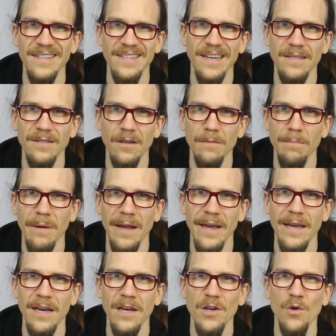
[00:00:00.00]
does not
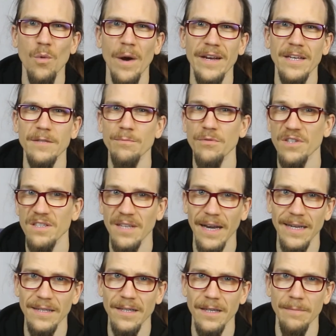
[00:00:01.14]
play quite as
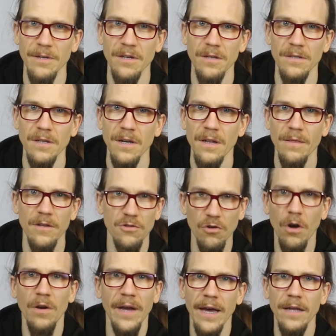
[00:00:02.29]
precisely because the
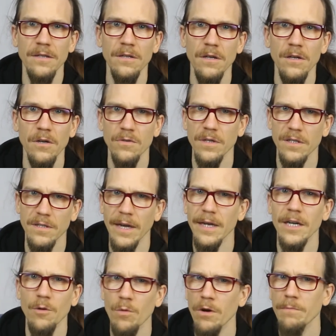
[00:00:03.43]
strong hand knows
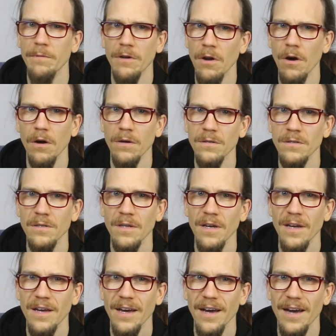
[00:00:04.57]
exactly where it belongs
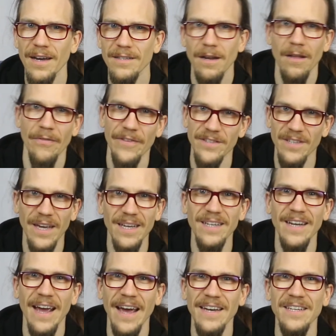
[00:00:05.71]
and the second
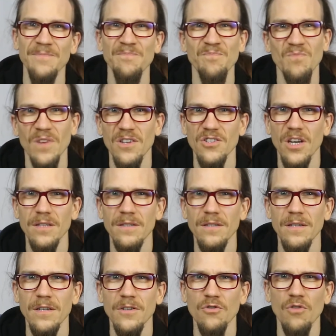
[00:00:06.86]
hand just
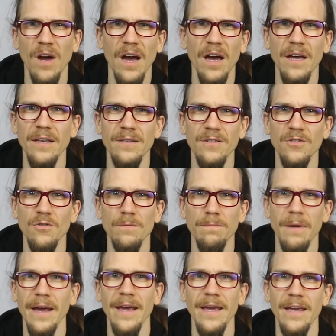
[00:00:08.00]
tries to
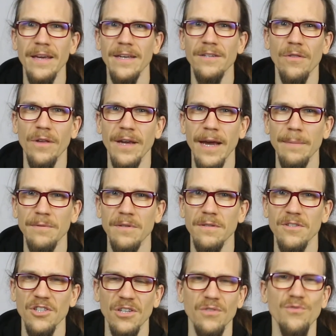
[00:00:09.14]
play into the gaps,
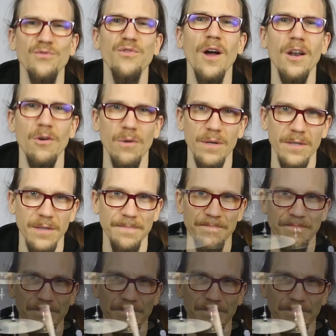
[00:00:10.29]
just follow us.